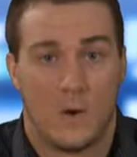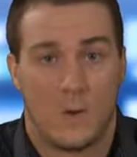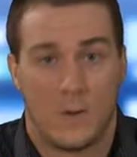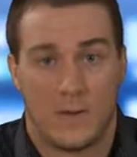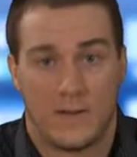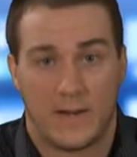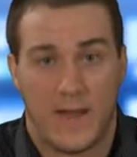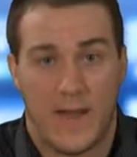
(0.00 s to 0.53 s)

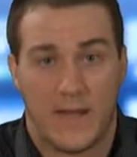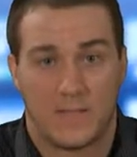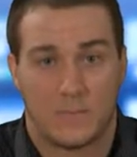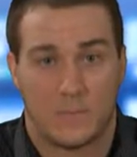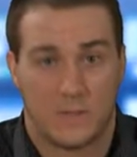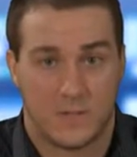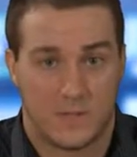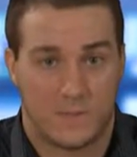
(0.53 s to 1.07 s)
Oil and
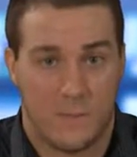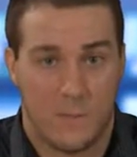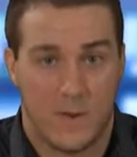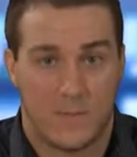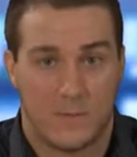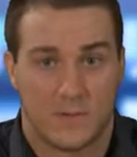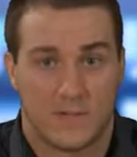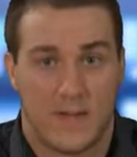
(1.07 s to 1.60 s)
gas, which is
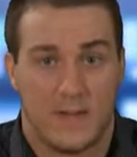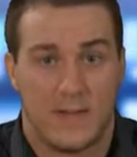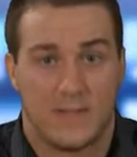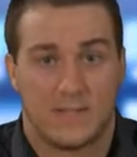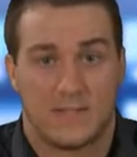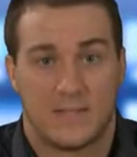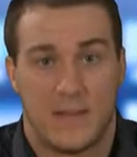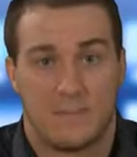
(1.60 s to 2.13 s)
40%,
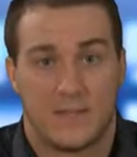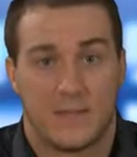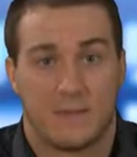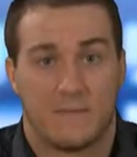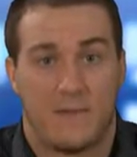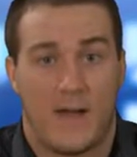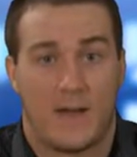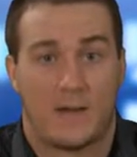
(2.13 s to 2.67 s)
is attempting
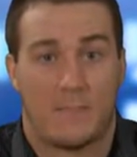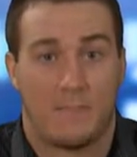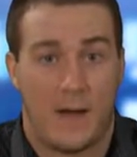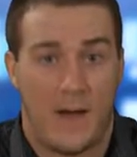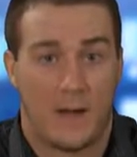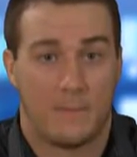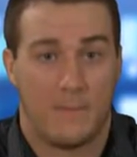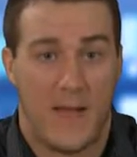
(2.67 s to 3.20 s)
to find a
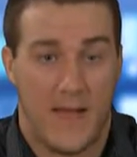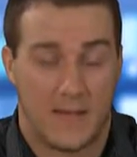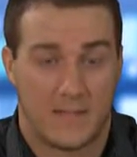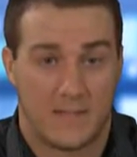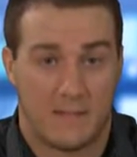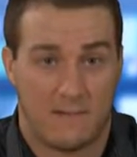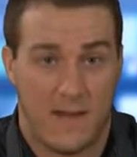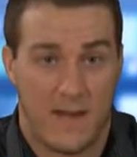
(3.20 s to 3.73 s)
bottom as
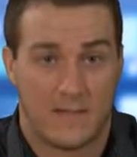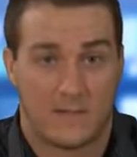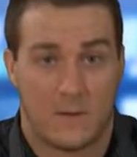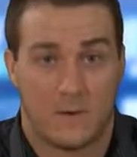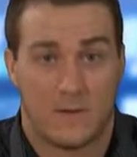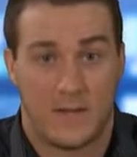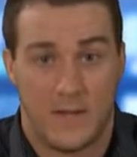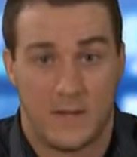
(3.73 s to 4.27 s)
declines
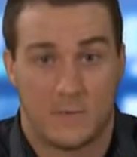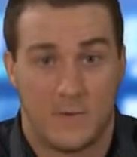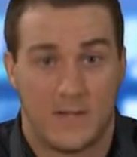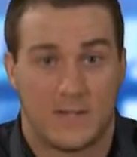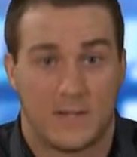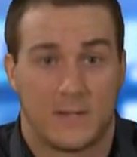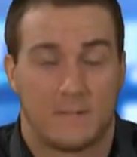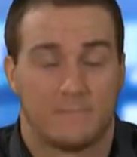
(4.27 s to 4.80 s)
are
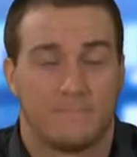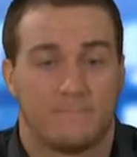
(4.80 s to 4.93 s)
decreasing.